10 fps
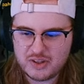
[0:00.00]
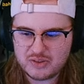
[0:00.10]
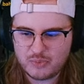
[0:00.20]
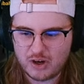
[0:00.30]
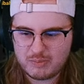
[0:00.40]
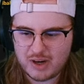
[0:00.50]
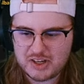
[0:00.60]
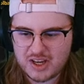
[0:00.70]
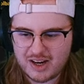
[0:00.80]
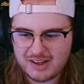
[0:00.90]
doesn't work, but I
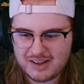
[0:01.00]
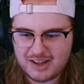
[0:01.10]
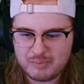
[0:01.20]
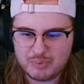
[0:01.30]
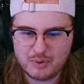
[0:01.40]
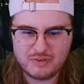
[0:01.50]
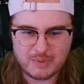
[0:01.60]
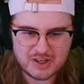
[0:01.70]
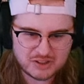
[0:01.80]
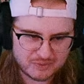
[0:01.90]
gotta prove to
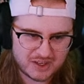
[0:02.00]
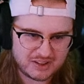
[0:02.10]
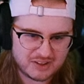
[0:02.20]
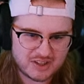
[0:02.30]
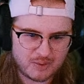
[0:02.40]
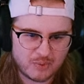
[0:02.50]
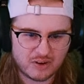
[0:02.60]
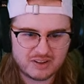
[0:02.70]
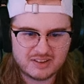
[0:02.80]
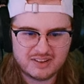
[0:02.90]
myself that it does not work.
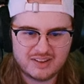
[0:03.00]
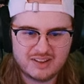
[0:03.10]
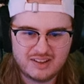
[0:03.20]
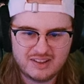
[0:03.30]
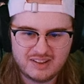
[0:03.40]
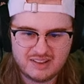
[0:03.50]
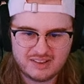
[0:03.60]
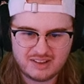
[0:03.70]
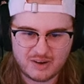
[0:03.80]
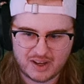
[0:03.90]

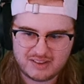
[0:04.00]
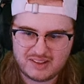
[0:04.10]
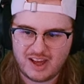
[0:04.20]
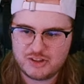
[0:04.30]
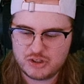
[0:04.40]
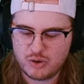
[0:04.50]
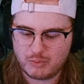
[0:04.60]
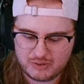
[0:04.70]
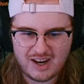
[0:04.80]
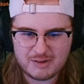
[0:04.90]
Okay, yeah, it's just
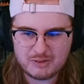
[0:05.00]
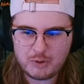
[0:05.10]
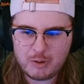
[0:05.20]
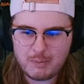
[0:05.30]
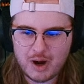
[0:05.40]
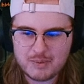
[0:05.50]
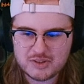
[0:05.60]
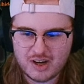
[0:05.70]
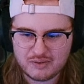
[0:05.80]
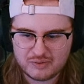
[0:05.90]
normal. What about Mom's
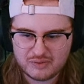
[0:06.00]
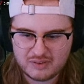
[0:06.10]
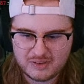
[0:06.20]
knife?